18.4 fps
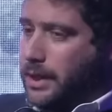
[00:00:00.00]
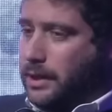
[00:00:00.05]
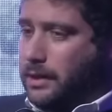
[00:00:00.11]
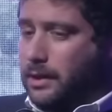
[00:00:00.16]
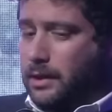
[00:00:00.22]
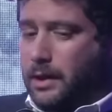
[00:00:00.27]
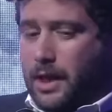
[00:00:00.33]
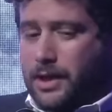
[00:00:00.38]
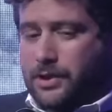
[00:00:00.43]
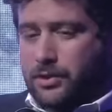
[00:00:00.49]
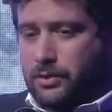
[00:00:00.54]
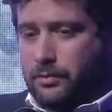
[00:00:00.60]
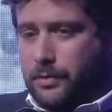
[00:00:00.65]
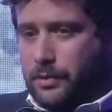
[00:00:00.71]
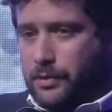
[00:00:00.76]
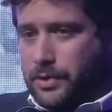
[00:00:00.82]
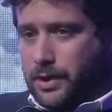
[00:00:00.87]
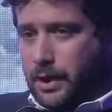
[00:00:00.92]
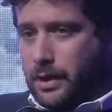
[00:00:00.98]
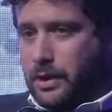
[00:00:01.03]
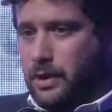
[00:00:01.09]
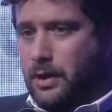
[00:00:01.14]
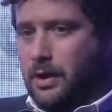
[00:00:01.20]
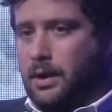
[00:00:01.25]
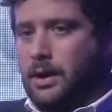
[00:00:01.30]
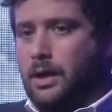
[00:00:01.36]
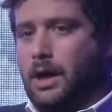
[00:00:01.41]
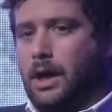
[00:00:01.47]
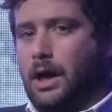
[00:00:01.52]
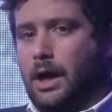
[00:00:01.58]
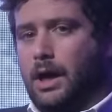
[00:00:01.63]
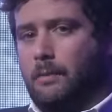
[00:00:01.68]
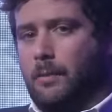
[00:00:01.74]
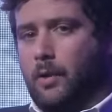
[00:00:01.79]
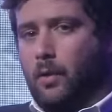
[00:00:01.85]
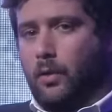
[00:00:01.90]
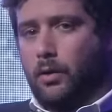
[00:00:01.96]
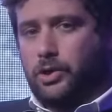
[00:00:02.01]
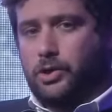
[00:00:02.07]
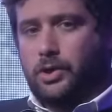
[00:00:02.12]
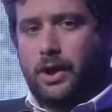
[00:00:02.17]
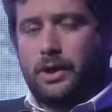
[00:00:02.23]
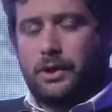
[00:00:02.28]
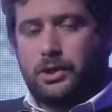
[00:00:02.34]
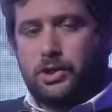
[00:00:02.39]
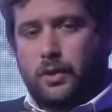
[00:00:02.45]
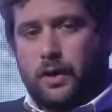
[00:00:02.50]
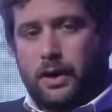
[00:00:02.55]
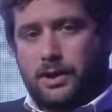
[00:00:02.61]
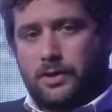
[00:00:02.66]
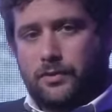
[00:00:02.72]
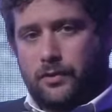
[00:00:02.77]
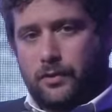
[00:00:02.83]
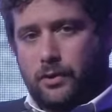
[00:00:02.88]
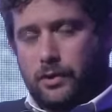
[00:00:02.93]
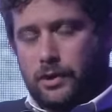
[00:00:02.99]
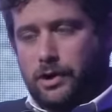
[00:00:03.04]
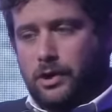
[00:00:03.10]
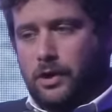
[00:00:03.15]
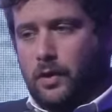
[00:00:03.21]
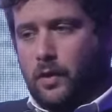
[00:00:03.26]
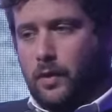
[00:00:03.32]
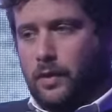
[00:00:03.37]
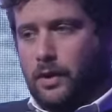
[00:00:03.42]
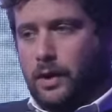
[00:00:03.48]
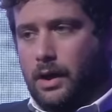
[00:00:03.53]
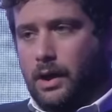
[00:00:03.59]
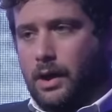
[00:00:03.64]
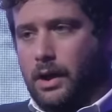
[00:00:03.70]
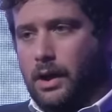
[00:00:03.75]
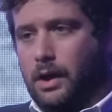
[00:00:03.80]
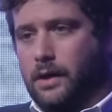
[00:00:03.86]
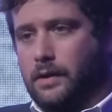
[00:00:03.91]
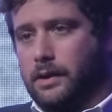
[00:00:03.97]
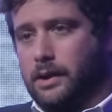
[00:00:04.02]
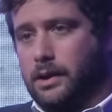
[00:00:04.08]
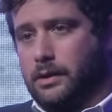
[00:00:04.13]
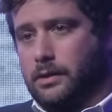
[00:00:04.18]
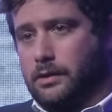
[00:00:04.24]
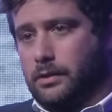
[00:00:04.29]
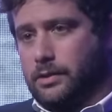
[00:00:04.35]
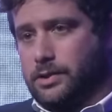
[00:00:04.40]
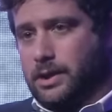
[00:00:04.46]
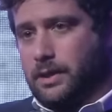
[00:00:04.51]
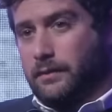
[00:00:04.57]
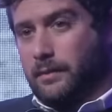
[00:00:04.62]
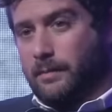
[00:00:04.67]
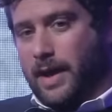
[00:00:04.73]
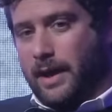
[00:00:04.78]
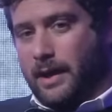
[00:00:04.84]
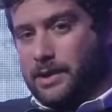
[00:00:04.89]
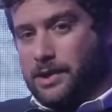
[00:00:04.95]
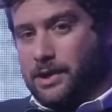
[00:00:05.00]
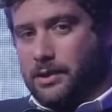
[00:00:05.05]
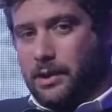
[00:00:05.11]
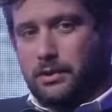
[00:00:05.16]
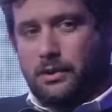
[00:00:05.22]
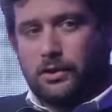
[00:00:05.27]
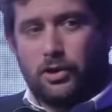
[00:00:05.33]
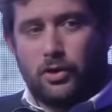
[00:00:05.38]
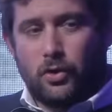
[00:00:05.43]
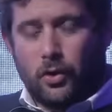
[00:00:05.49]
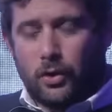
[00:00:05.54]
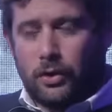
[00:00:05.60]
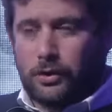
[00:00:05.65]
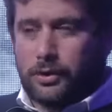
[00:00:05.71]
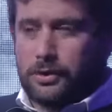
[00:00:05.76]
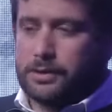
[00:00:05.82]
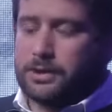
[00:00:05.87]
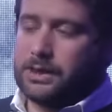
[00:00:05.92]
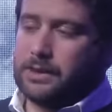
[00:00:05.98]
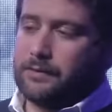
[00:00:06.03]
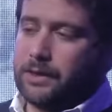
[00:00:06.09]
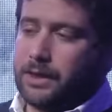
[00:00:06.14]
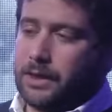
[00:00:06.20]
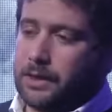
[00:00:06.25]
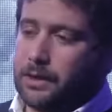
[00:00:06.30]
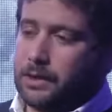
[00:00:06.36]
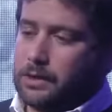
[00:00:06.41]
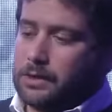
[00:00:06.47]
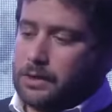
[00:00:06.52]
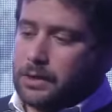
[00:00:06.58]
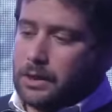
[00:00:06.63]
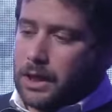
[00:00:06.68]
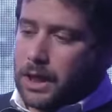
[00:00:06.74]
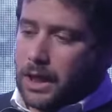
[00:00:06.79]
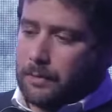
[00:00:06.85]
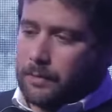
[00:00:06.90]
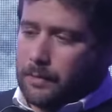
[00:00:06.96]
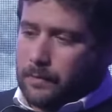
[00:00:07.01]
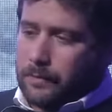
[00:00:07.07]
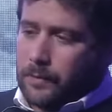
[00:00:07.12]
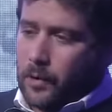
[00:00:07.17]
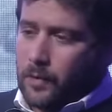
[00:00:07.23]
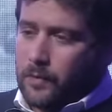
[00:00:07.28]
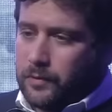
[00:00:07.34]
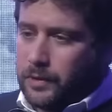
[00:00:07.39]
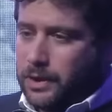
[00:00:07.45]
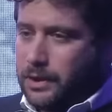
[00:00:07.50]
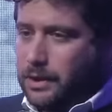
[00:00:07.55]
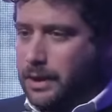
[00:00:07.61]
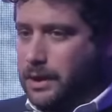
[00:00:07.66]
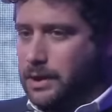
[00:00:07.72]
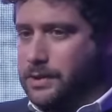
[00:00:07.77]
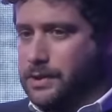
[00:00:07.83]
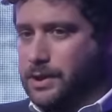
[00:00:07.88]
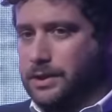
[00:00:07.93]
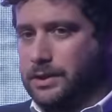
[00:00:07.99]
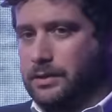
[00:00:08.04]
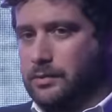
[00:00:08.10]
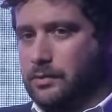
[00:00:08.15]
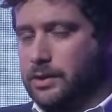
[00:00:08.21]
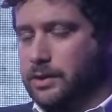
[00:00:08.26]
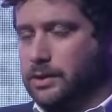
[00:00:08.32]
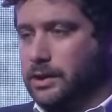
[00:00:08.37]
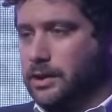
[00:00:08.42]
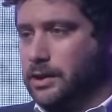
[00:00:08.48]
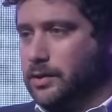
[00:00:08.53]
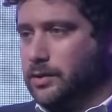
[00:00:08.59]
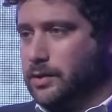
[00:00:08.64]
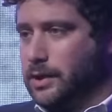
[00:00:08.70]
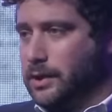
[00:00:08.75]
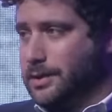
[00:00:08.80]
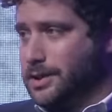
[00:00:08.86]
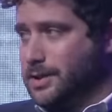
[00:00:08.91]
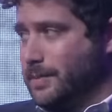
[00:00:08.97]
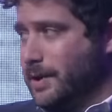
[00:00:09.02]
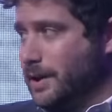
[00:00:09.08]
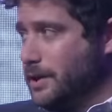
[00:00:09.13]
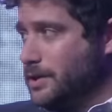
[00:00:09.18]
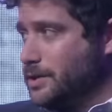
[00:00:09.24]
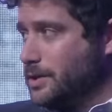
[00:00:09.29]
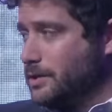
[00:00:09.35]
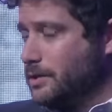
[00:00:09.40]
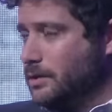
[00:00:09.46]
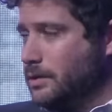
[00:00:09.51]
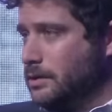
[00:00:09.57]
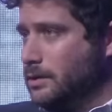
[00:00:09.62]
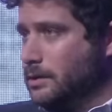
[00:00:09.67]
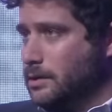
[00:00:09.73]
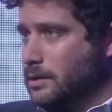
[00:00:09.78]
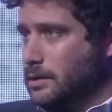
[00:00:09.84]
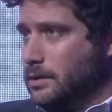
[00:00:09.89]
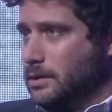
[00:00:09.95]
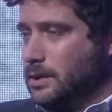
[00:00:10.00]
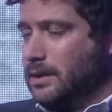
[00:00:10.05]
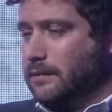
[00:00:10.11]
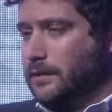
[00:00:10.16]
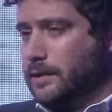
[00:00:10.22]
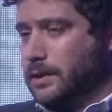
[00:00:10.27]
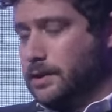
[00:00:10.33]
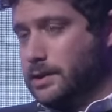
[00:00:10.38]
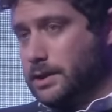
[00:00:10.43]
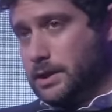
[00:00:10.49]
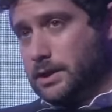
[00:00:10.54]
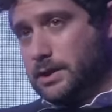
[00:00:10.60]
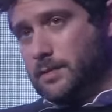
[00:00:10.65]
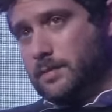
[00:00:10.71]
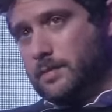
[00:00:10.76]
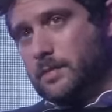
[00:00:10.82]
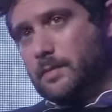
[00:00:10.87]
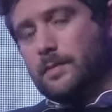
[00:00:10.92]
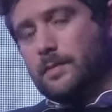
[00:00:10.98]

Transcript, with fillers: like classical music, Um, or trying to transfer, you know, uh, the ethos of a magazine like The New Yorker to T V. Um, hopefully they exist in a really unique space. And if it exists